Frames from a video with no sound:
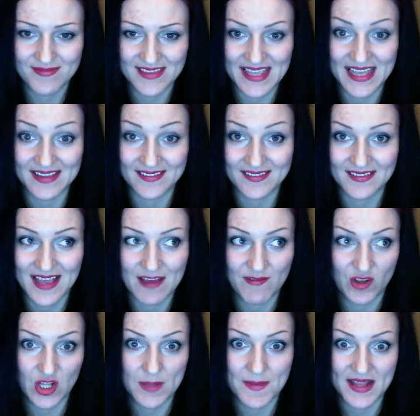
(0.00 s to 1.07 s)
Yes, I
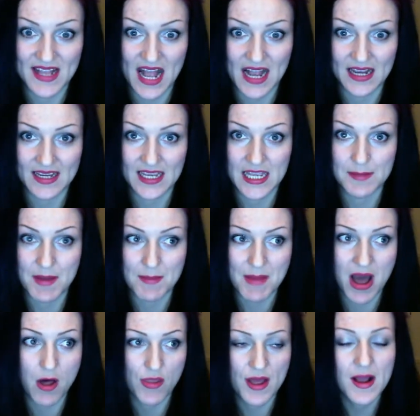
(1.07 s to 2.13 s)
forgot my tongue in my
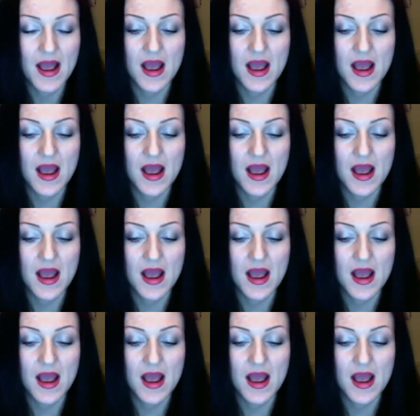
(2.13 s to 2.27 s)
mouth.